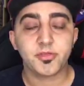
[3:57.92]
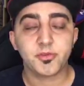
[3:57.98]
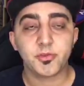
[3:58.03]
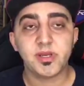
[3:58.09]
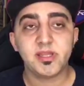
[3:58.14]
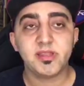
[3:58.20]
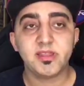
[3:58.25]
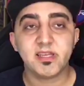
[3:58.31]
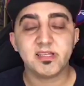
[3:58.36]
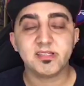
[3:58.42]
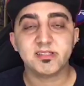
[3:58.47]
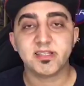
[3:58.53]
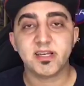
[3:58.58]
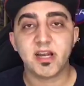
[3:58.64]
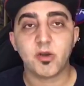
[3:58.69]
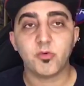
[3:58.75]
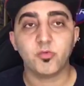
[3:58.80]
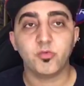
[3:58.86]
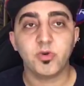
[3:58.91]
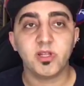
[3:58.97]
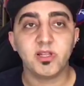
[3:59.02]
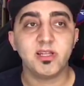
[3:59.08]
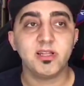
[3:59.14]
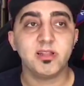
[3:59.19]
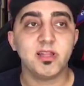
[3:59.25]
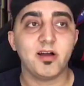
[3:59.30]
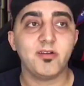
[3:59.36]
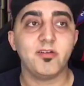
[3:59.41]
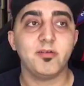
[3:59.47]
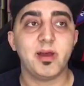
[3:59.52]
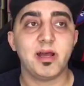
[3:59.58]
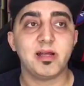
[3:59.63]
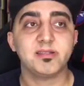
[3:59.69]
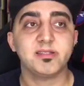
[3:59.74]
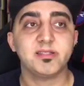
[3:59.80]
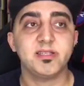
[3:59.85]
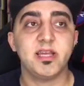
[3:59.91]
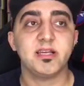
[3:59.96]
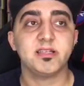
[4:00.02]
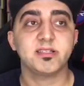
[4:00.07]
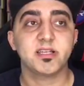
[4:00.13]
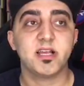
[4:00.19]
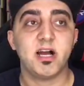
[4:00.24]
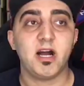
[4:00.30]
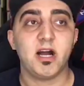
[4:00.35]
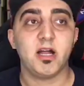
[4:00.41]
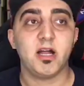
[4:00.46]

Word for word: The three things that I really love about CS